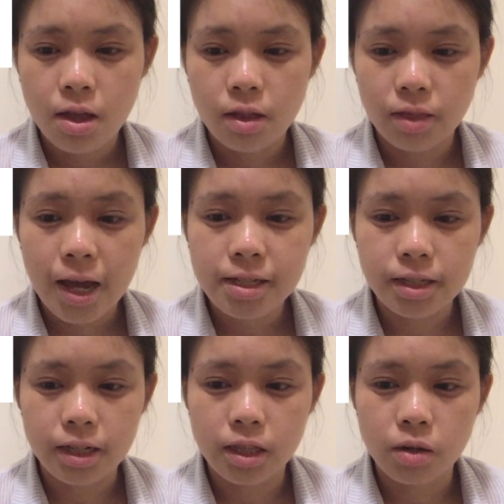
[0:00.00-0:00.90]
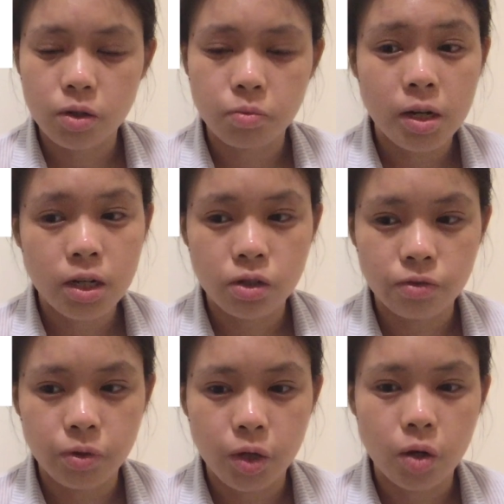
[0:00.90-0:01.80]
Lastly, there was one
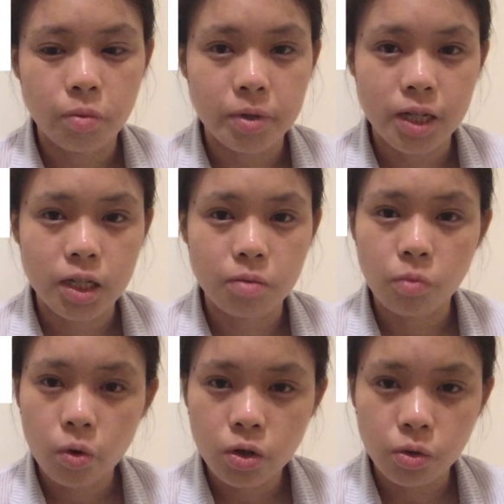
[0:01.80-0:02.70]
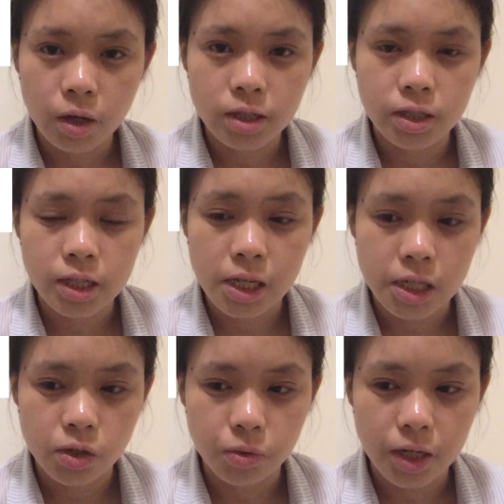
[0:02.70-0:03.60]
interviewee who presented more nuance to the
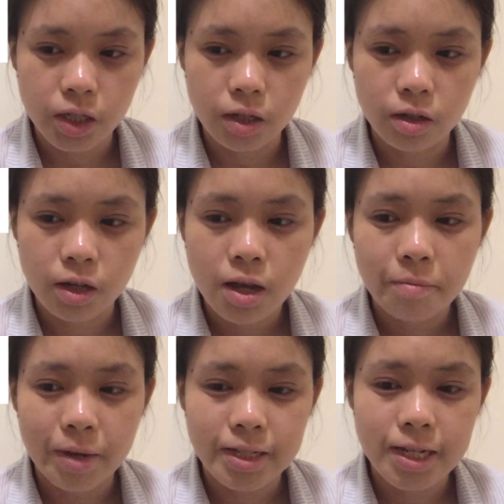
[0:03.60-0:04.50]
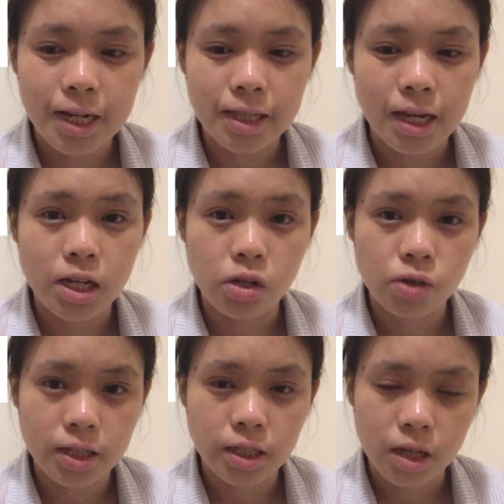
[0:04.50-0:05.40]
situation by stating that he
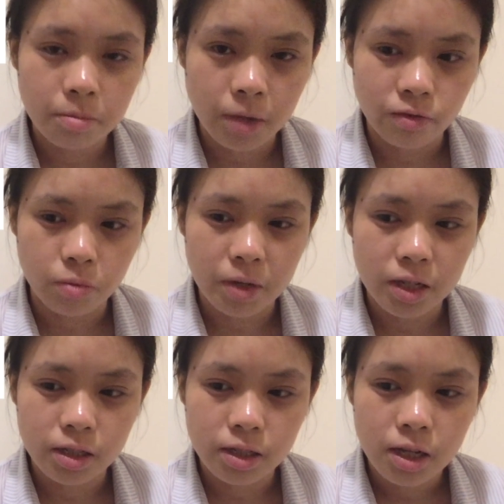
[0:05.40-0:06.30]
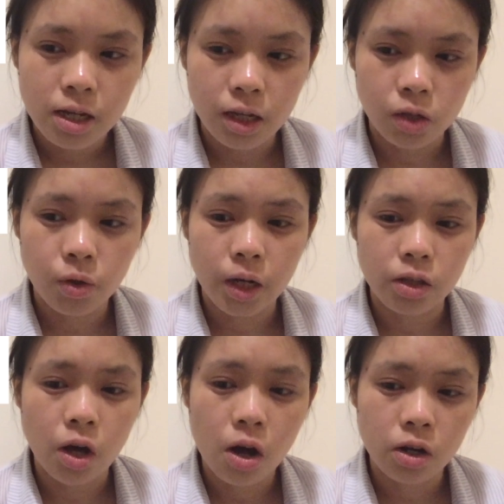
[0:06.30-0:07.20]
trusts some governments, including the
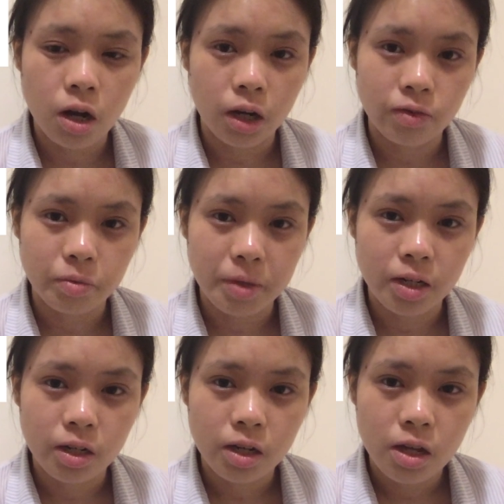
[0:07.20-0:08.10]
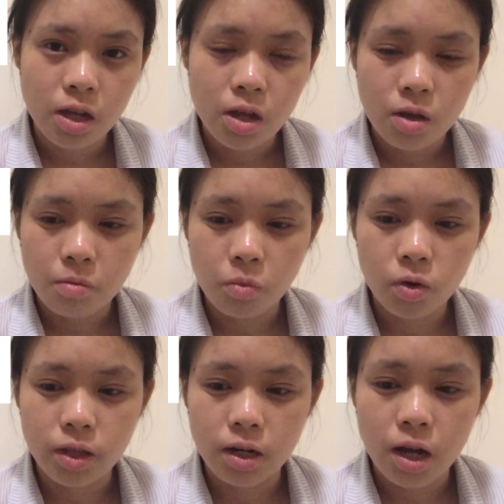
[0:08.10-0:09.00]
Hong Kong government, more
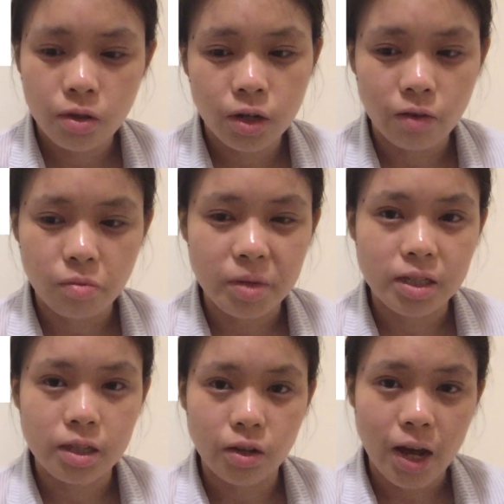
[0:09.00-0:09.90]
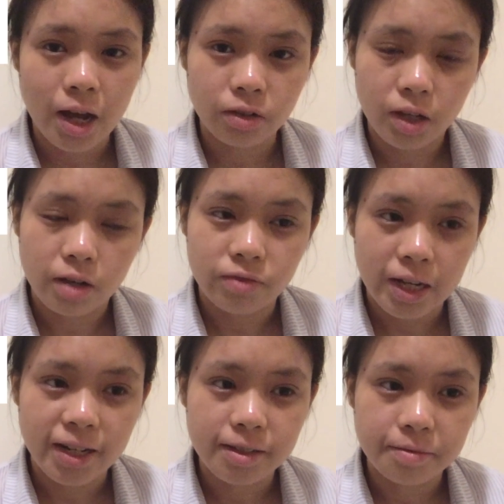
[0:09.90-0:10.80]
than other governments in their handling of data.